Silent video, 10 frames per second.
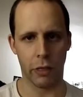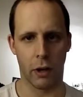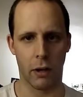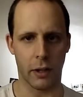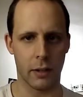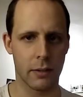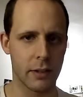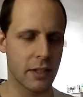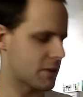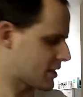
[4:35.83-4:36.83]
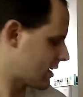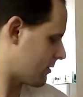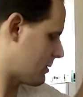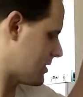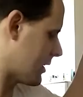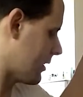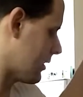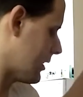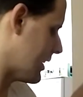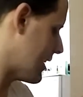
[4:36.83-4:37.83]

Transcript: thonk. Doesn't sound particularly